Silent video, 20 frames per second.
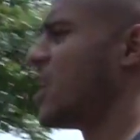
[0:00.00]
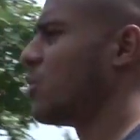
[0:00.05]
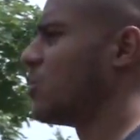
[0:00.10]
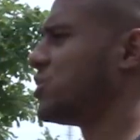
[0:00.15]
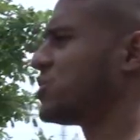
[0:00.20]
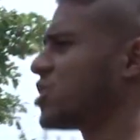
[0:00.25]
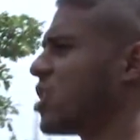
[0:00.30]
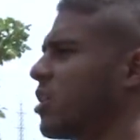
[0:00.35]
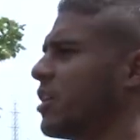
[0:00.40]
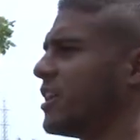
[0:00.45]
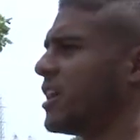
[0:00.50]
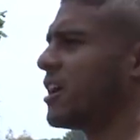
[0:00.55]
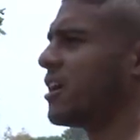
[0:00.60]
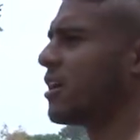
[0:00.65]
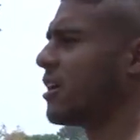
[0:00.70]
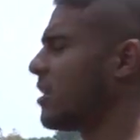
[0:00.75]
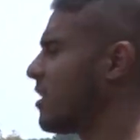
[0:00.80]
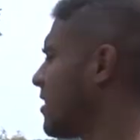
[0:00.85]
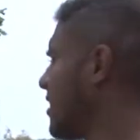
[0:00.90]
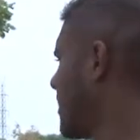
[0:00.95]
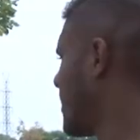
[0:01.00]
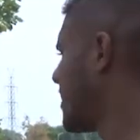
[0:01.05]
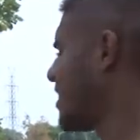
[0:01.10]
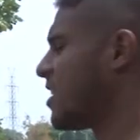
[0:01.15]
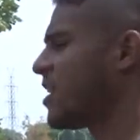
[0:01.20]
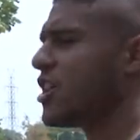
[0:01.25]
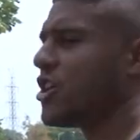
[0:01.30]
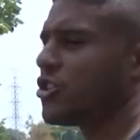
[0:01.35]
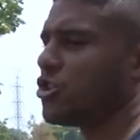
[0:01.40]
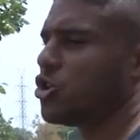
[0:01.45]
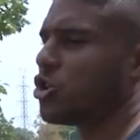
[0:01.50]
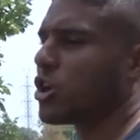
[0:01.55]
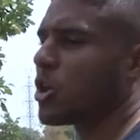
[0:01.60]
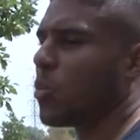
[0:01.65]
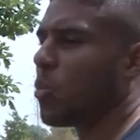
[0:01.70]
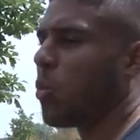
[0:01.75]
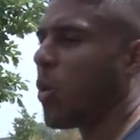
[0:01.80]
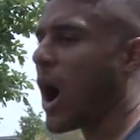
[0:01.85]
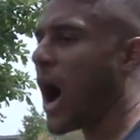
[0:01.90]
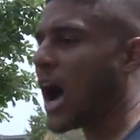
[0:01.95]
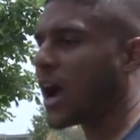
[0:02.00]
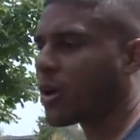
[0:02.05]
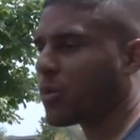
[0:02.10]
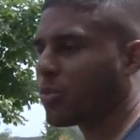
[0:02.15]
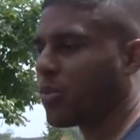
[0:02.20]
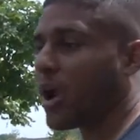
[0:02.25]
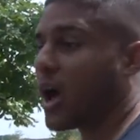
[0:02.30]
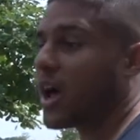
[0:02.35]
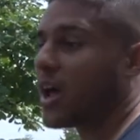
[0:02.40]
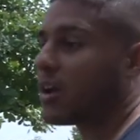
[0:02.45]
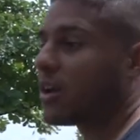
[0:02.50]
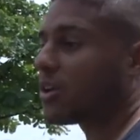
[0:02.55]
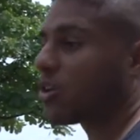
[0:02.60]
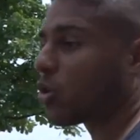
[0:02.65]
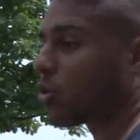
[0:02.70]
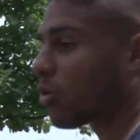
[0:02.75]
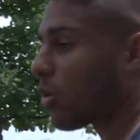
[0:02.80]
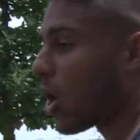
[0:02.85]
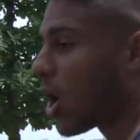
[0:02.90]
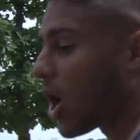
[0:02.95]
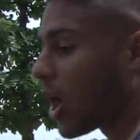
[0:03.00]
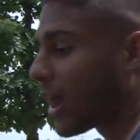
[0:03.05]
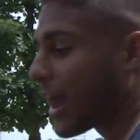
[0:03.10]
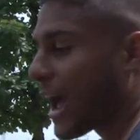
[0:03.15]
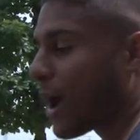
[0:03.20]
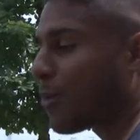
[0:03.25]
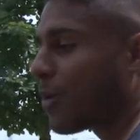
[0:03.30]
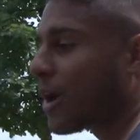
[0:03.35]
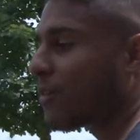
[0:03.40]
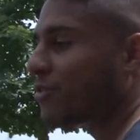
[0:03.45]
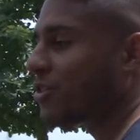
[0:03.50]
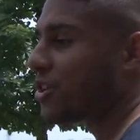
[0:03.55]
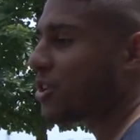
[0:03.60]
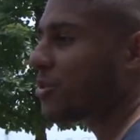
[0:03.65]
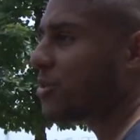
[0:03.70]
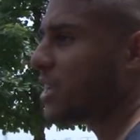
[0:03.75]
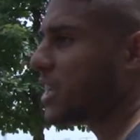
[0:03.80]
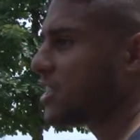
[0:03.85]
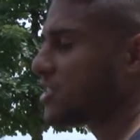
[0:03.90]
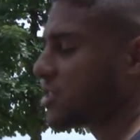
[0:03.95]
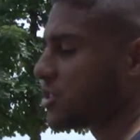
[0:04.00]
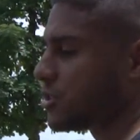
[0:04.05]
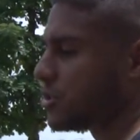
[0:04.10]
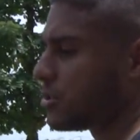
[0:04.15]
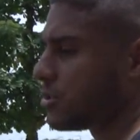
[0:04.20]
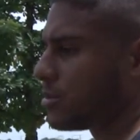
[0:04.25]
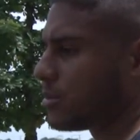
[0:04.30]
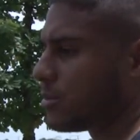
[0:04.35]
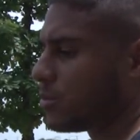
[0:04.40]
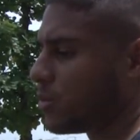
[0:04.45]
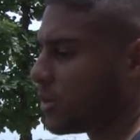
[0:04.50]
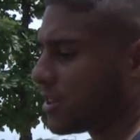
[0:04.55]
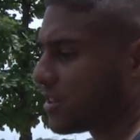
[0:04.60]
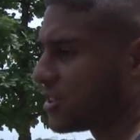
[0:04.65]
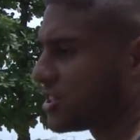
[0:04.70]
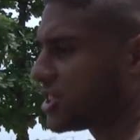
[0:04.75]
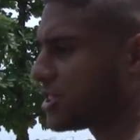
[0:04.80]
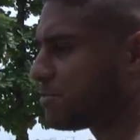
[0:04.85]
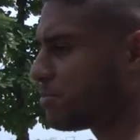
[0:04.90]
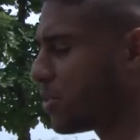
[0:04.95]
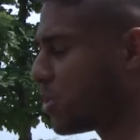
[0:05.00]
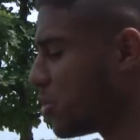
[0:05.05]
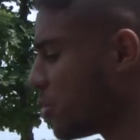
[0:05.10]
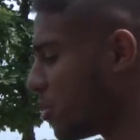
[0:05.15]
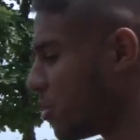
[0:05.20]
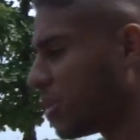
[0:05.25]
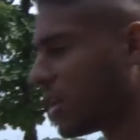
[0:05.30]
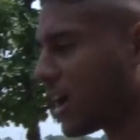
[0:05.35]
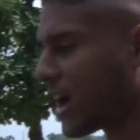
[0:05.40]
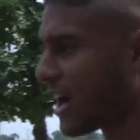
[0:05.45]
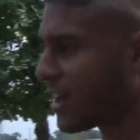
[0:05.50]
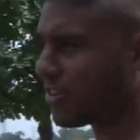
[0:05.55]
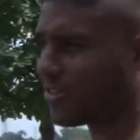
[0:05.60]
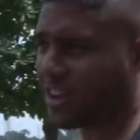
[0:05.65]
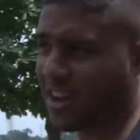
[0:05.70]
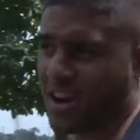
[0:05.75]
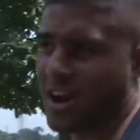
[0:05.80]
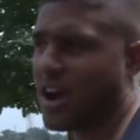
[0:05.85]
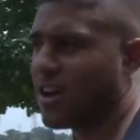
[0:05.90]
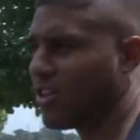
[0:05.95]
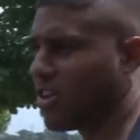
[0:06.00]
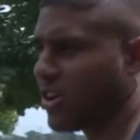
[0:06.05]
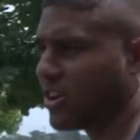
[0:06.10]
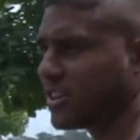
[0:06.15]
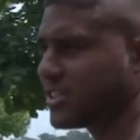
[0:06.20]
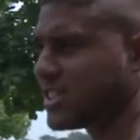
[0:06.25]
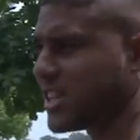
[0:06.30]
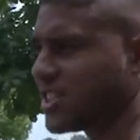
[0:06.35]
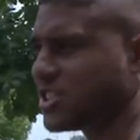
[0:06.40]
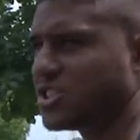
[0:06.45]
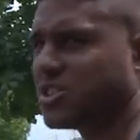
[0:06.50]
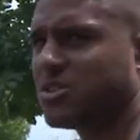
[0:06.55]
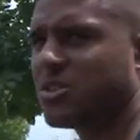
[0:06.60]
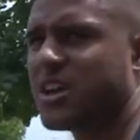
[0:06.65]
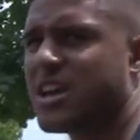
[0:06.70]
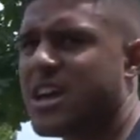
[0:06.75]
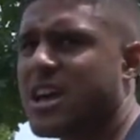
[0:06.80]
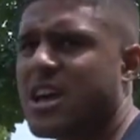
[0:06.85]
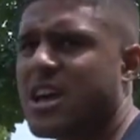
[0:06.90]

We start here, you can walk, run, crawl, however you need to with the spoon. I don't care how long it takes you.